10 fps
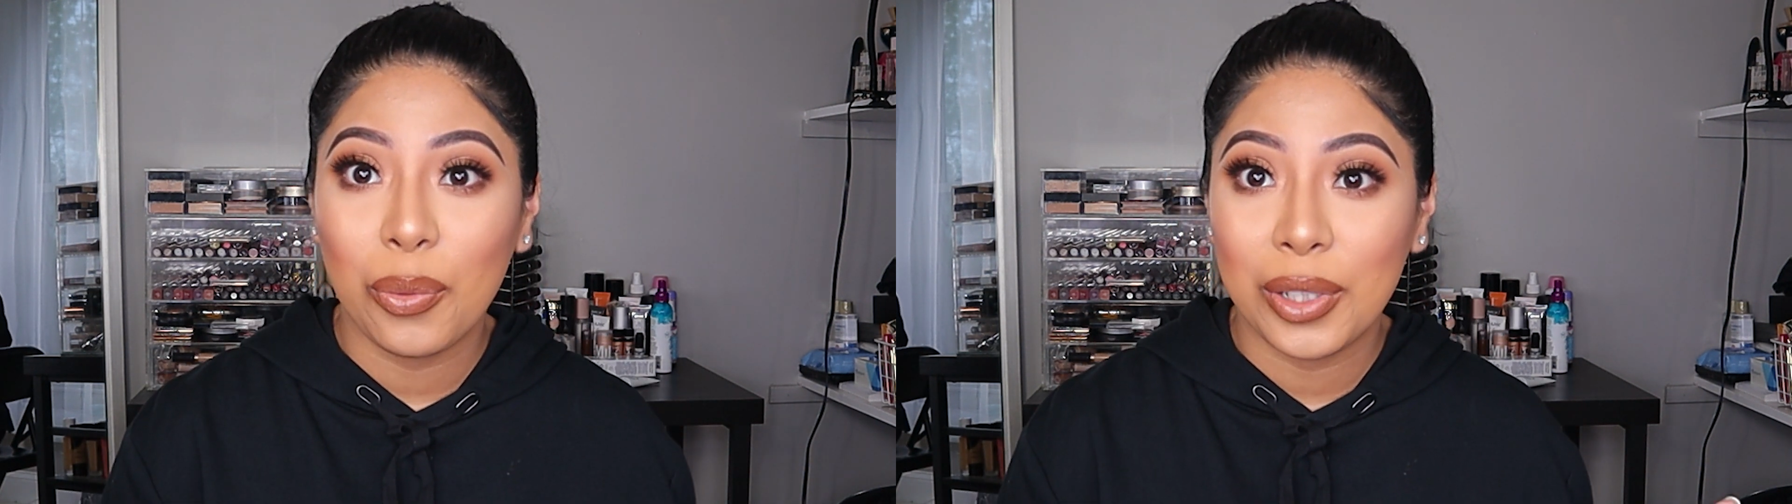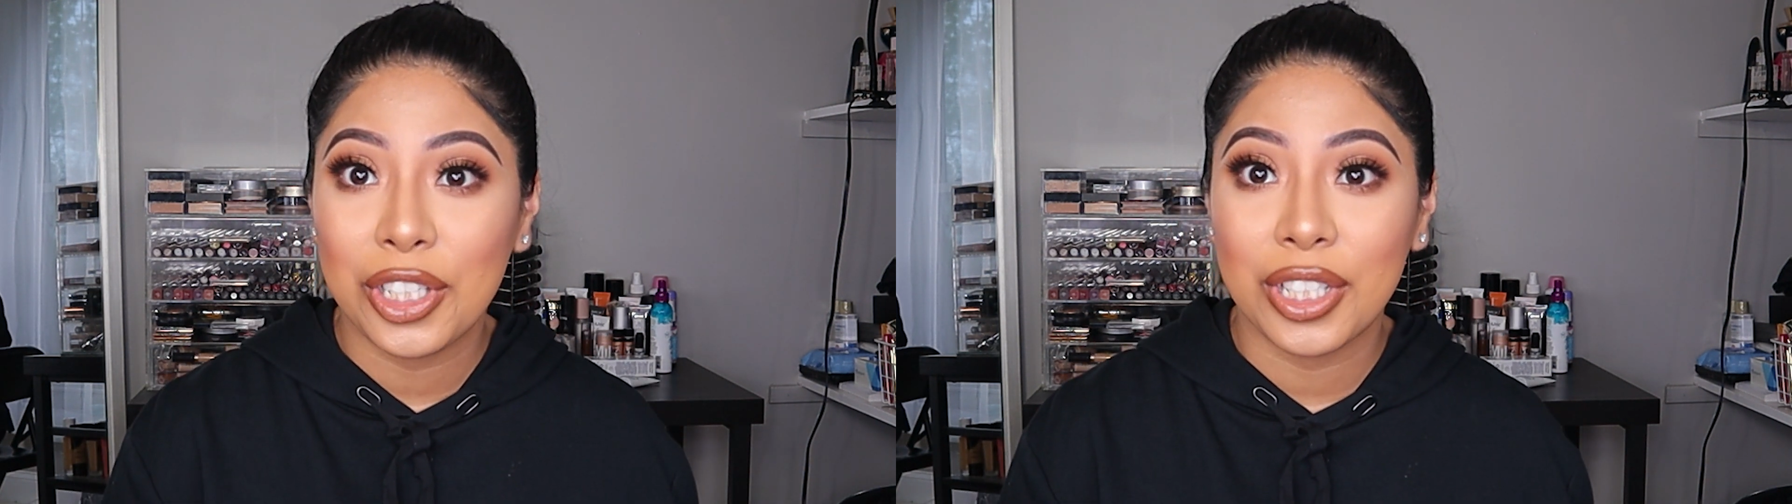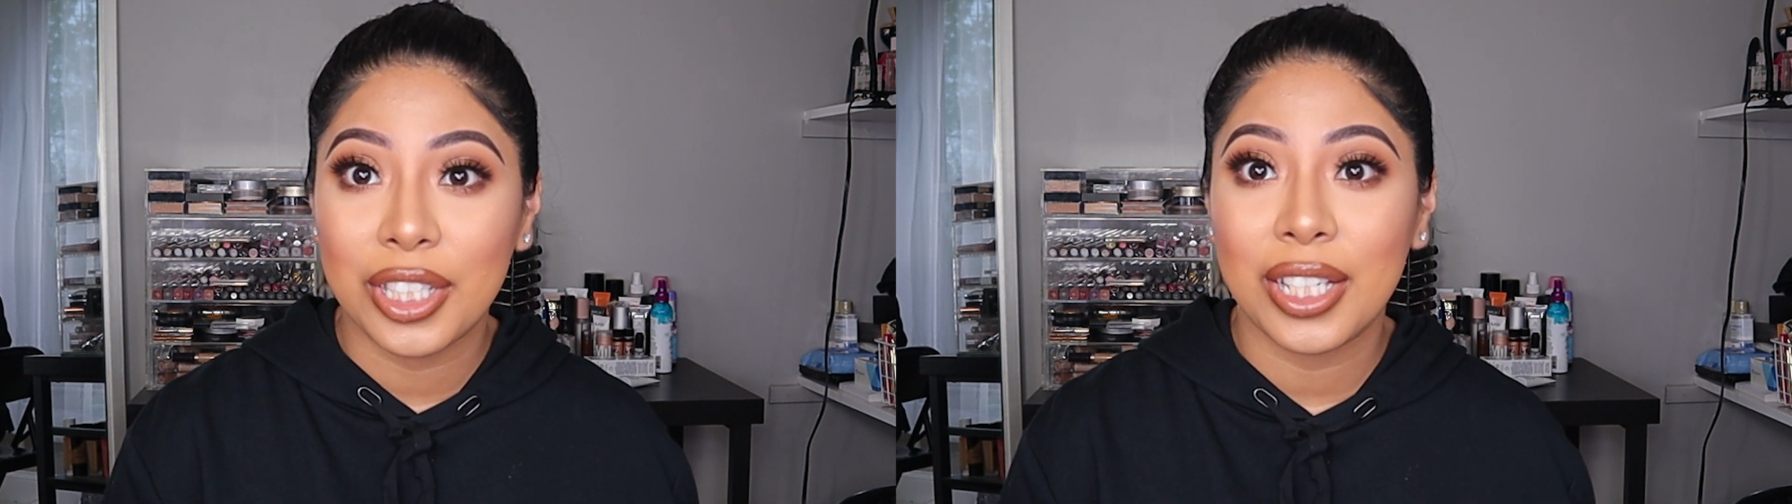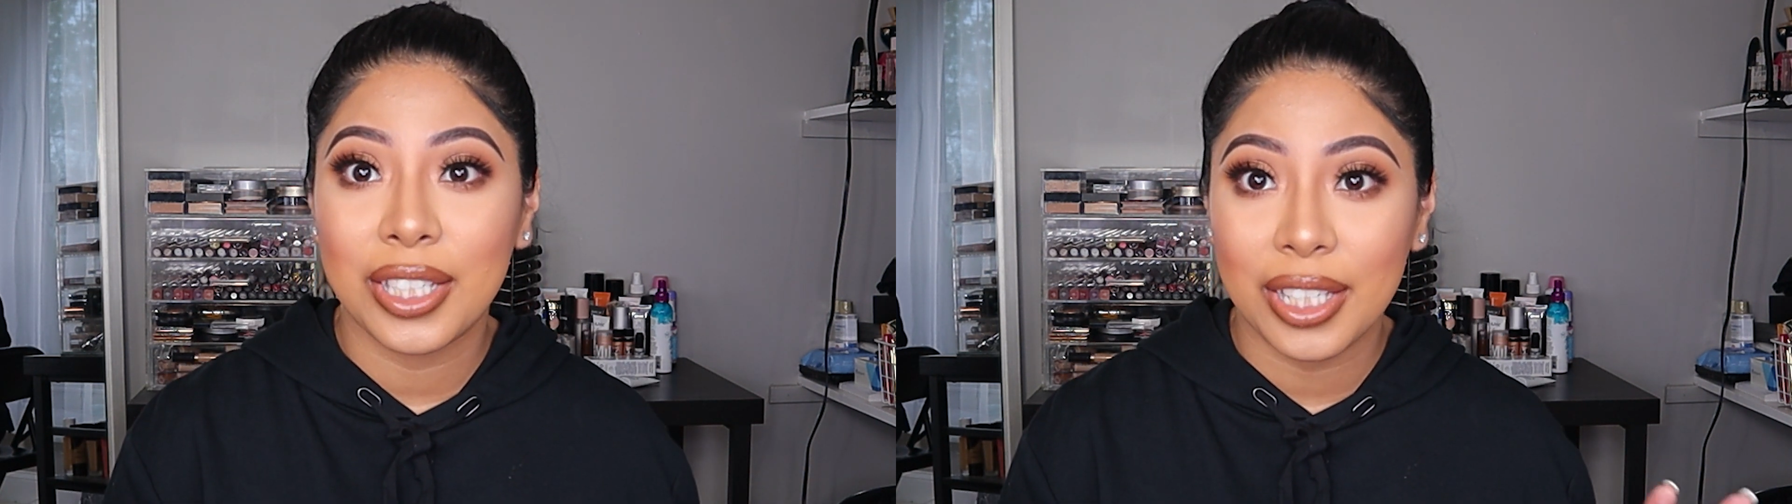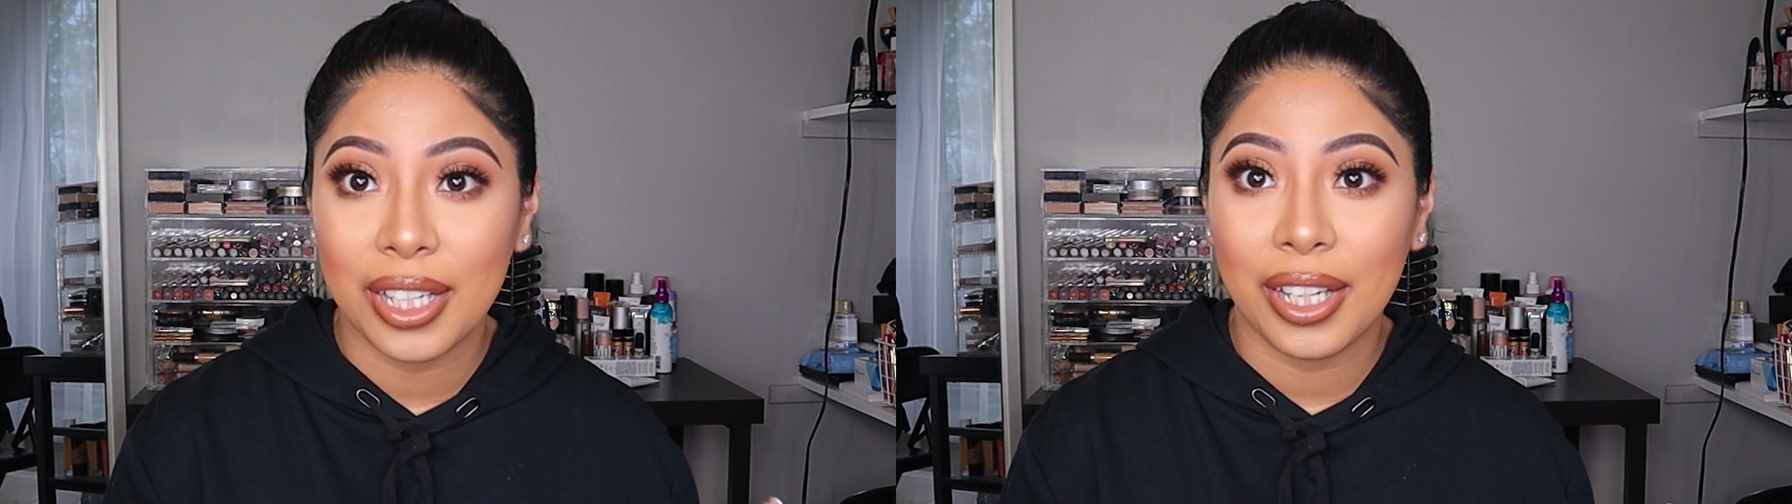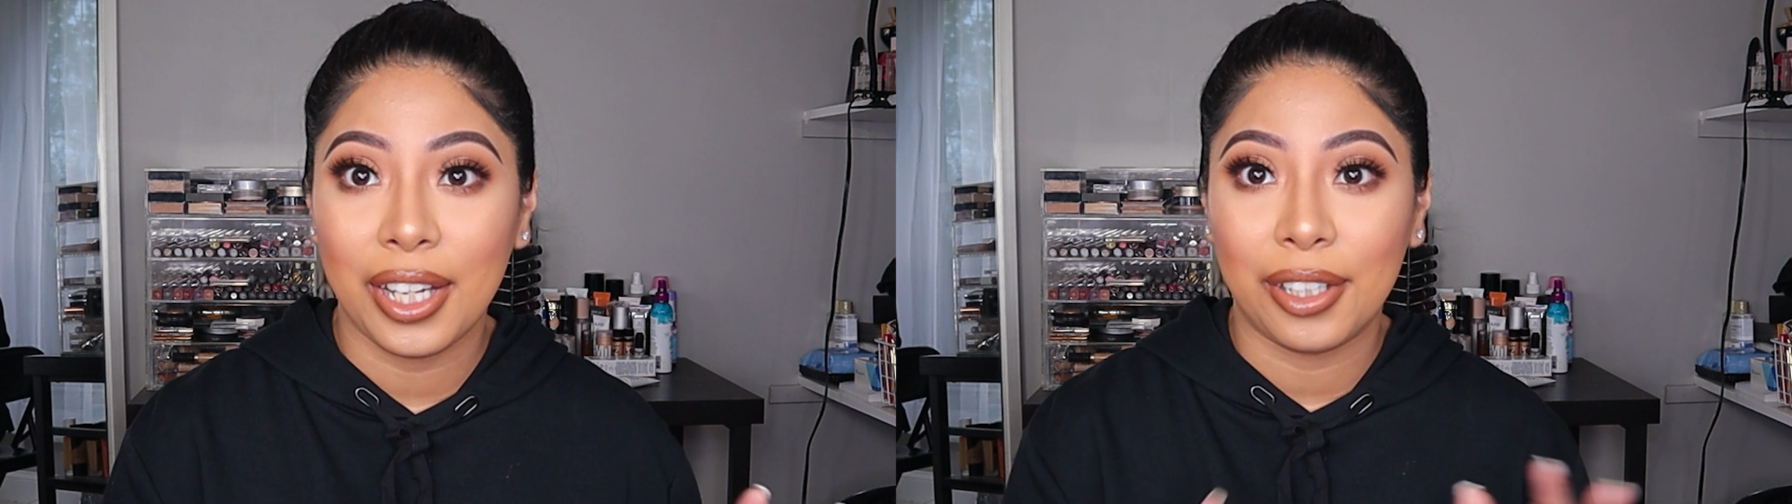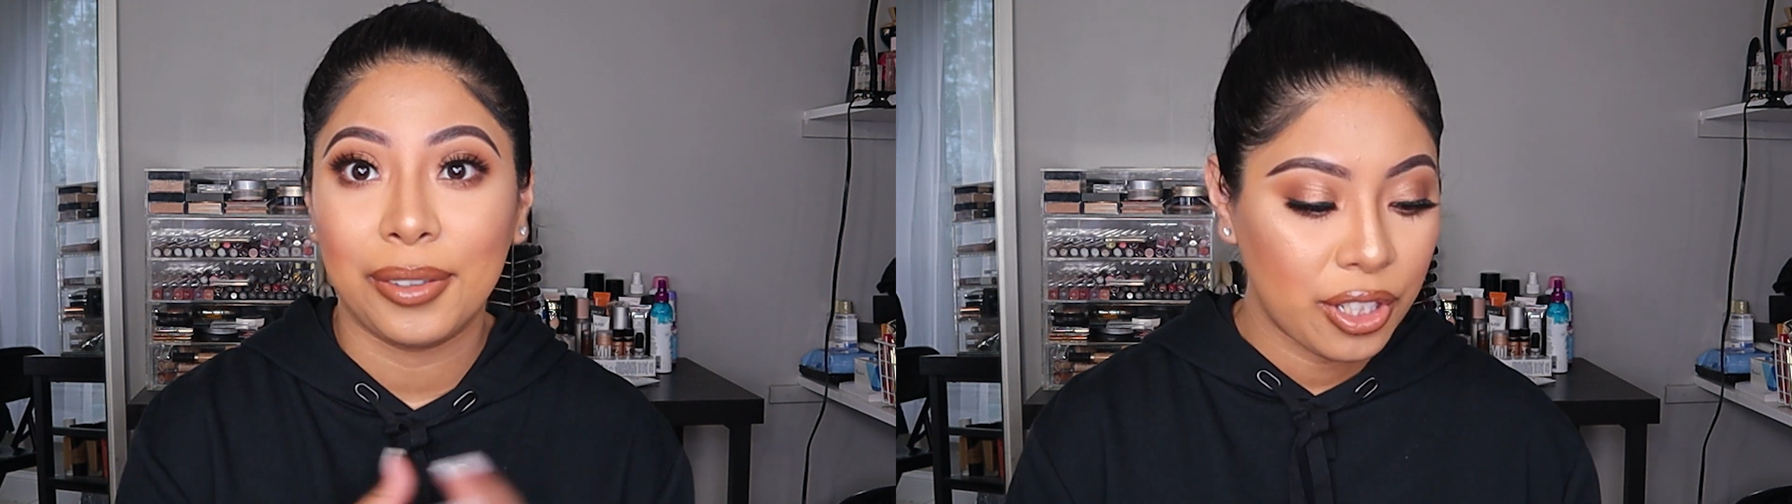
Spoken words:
which is skincare.